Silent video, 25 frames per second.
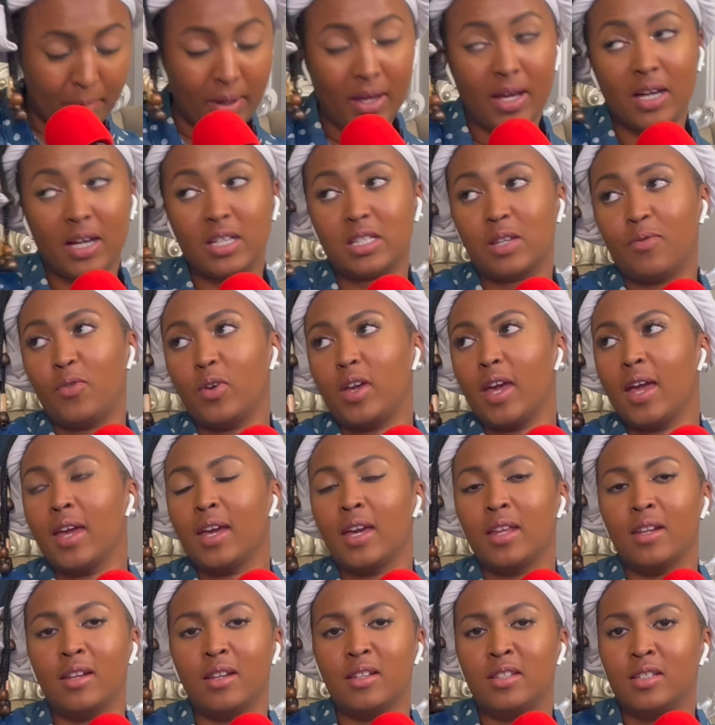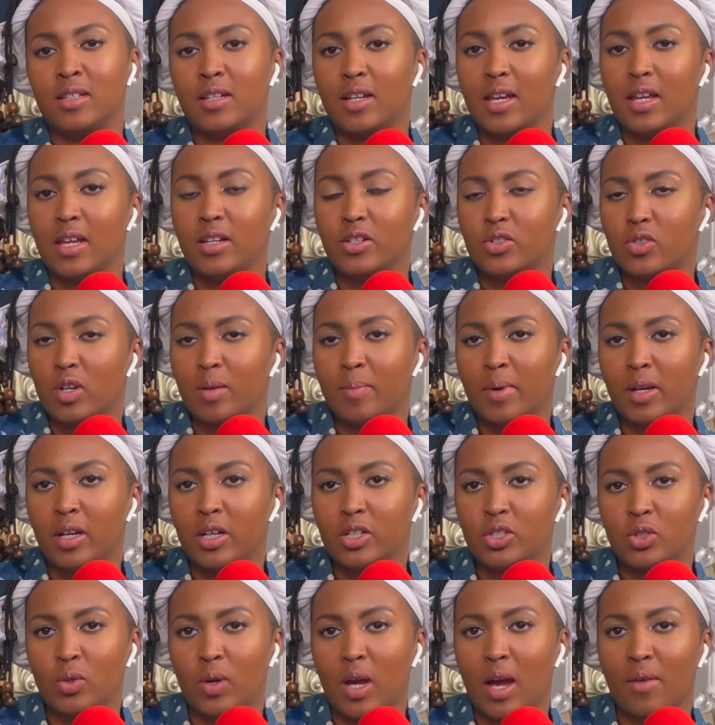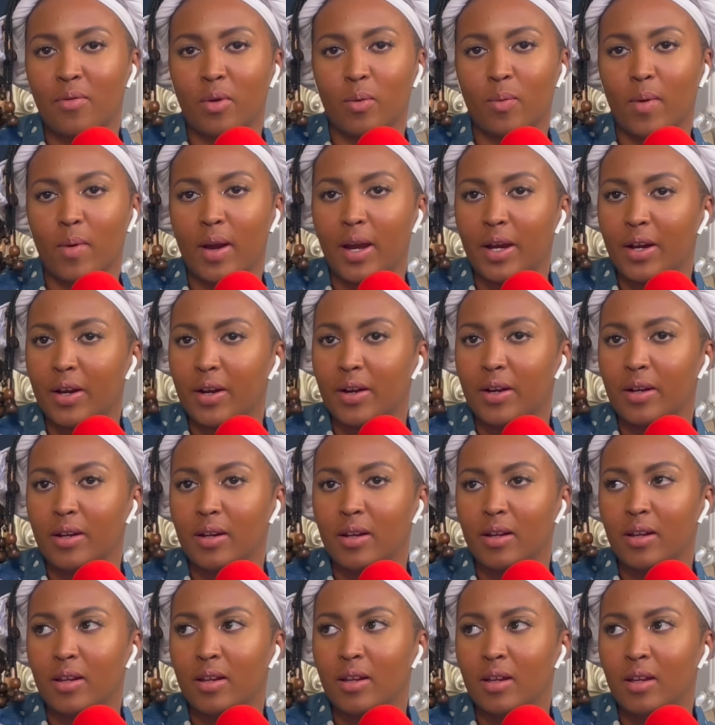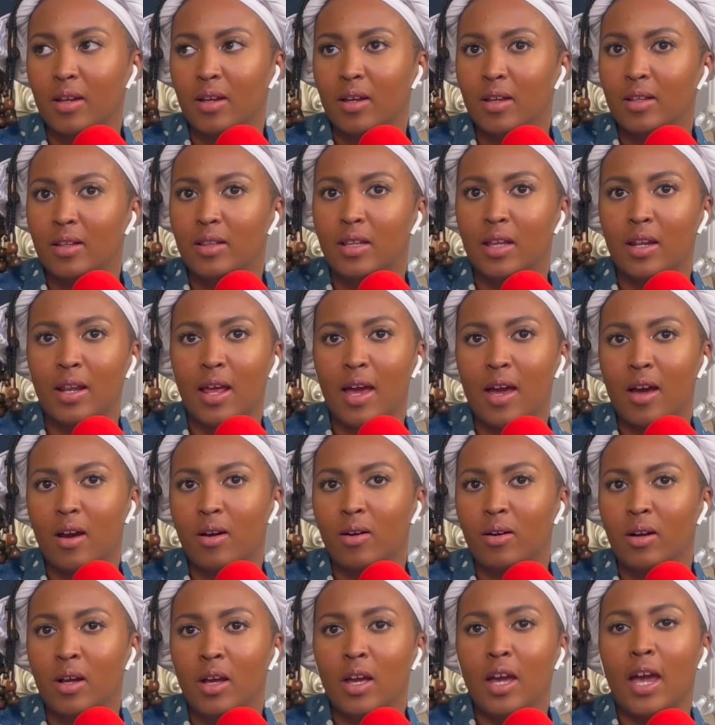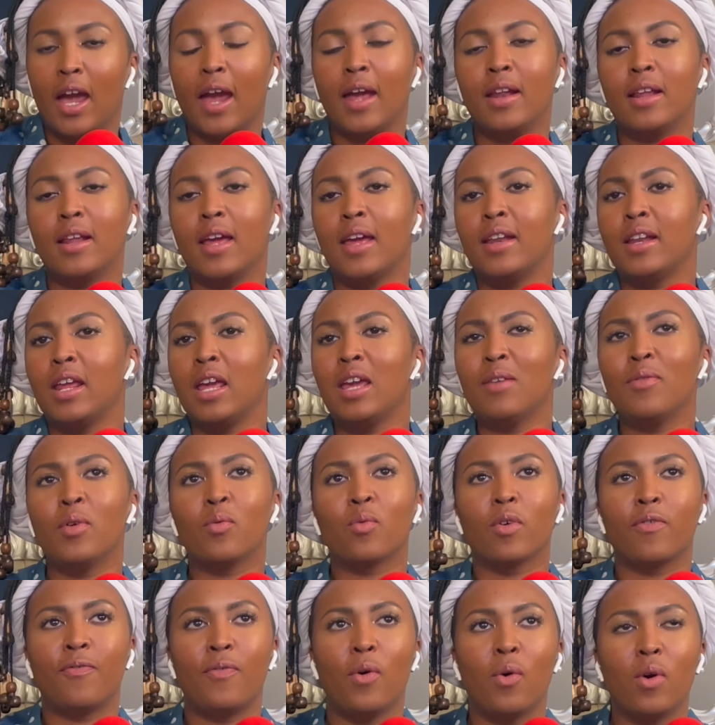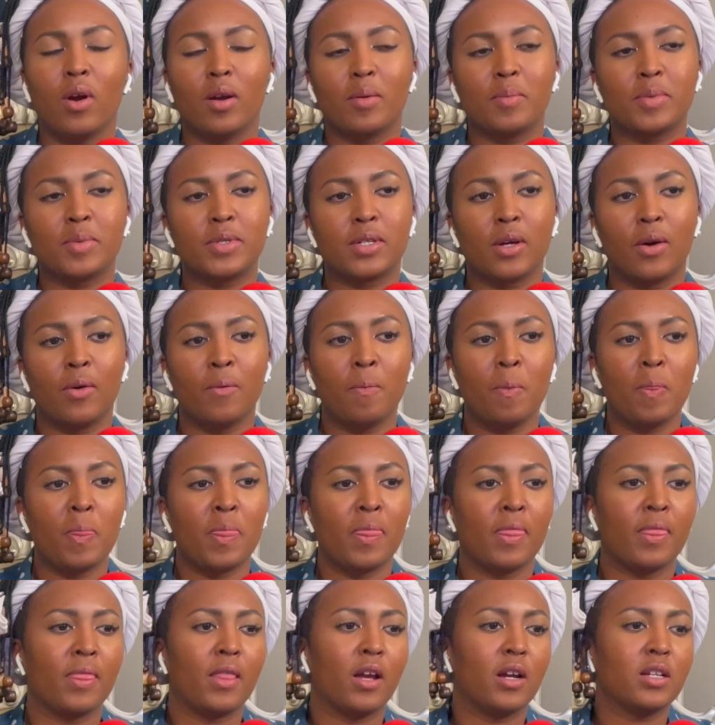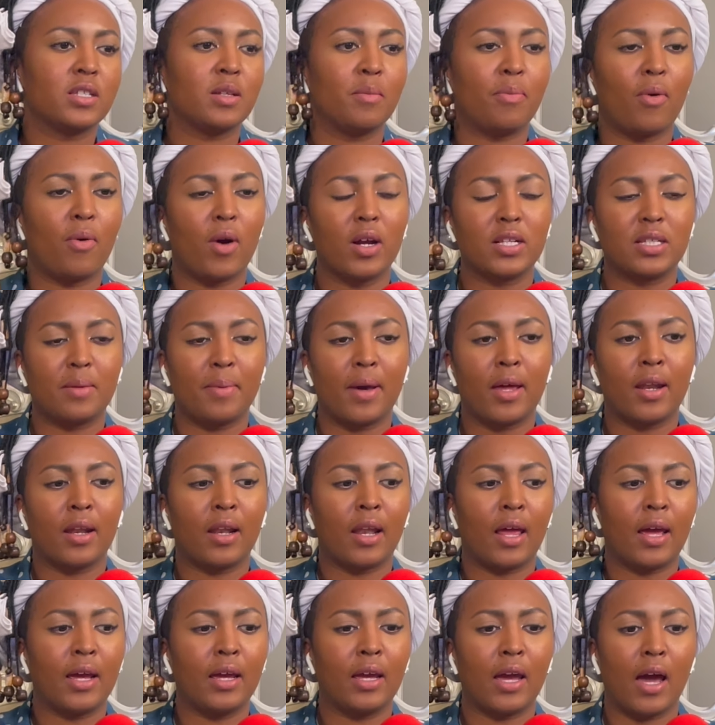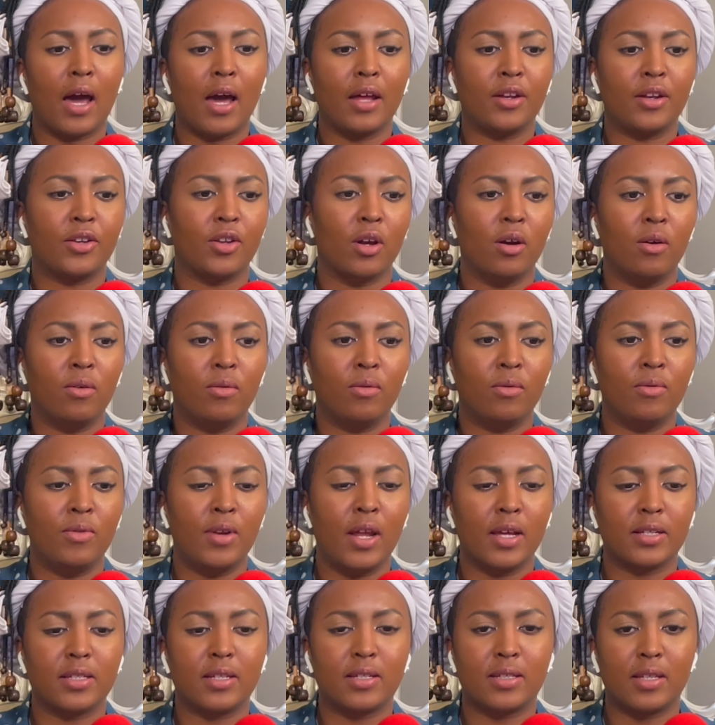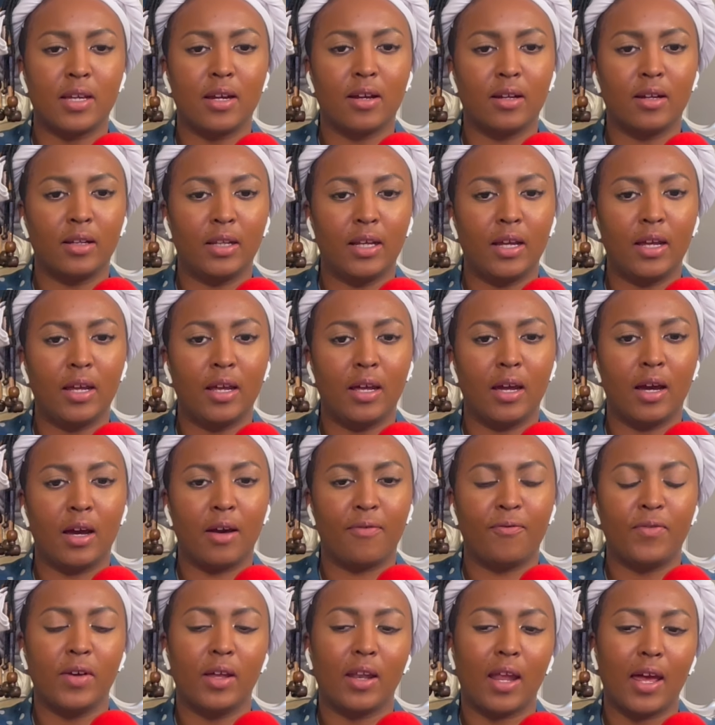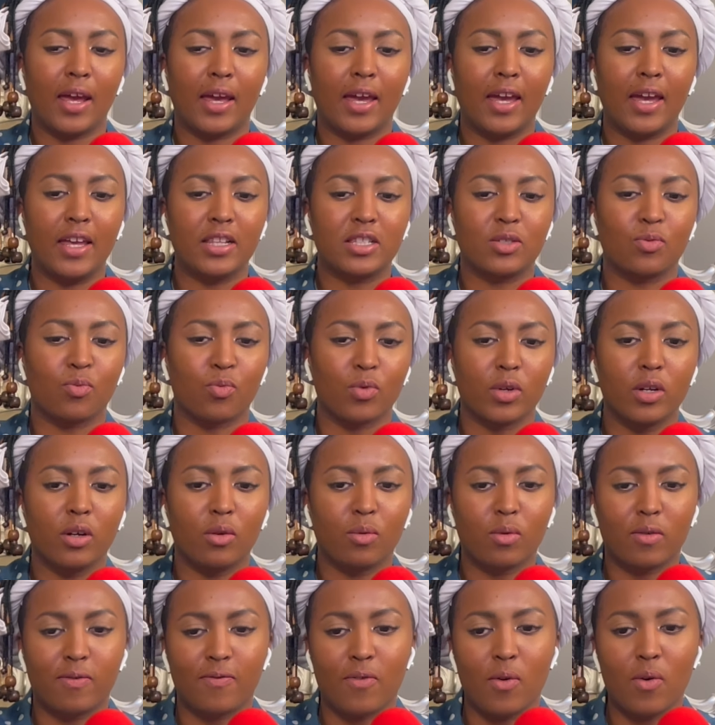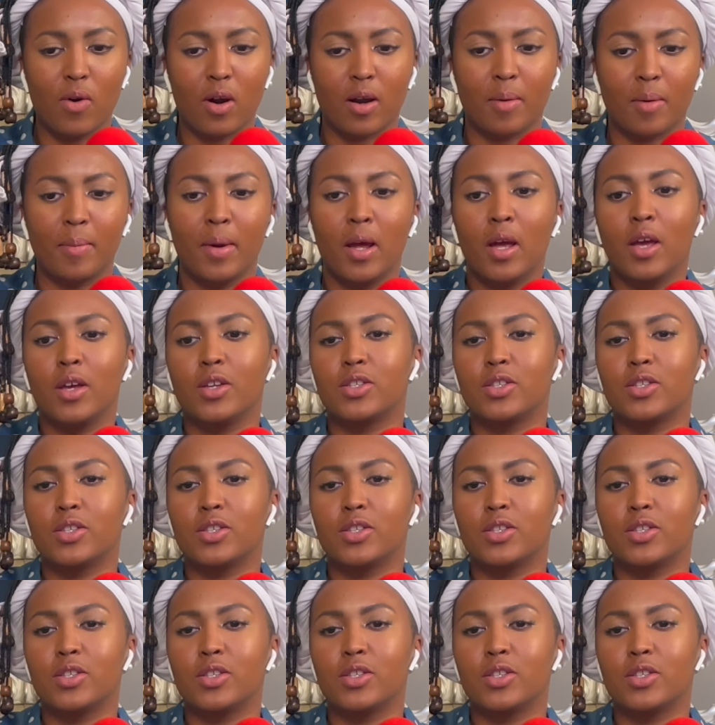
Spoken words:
Because if you can't get into the industry because you have a record, then how? And even reform. So there are some parts about it like I don't necessarily feel like it's real reform.